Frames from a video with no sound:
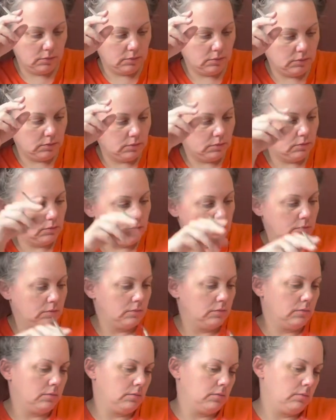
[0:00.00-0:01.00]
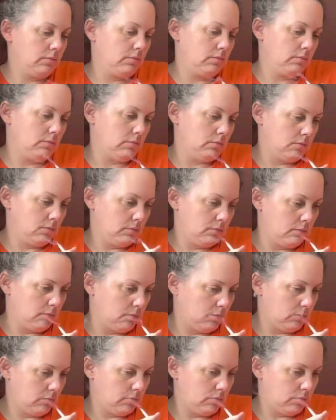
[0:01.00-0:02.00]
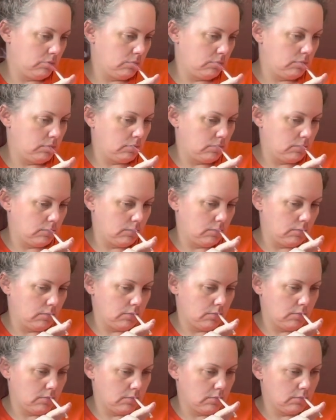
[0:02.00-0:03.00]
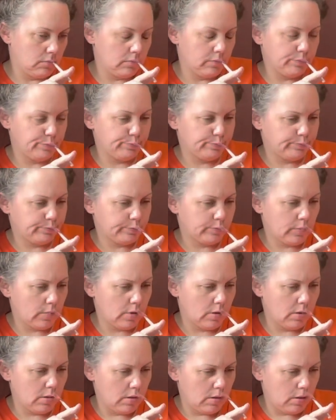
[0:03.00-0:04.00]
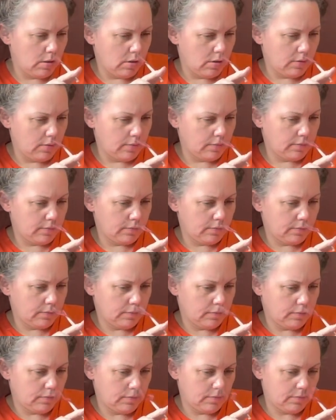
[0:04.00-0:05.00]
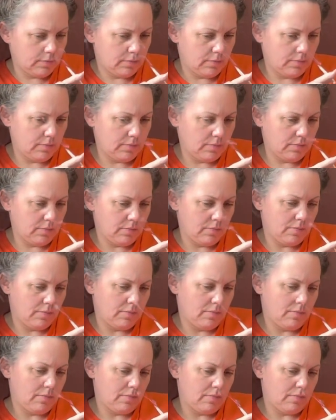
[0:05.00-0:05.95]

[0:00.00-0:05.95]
[no speech]